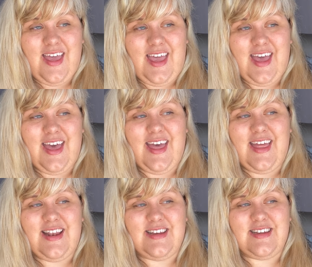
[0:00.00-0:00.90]

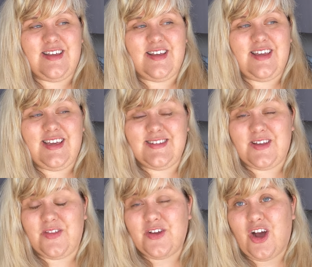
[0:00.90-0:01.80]
And he
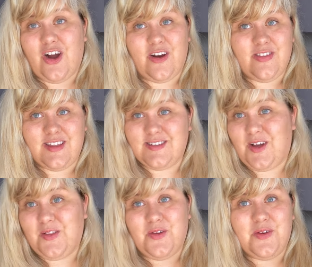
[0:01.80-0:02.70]
saw the cart that's
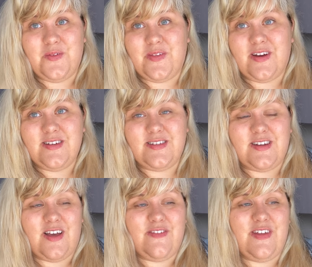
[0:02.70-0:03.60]
all loaded with our
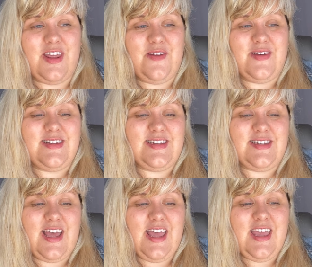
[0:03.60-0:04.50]
stuff and he went to
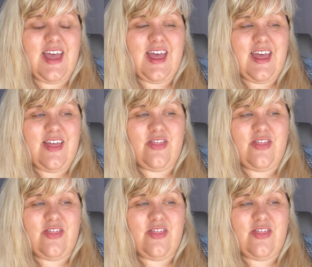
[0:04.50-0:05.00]
take it.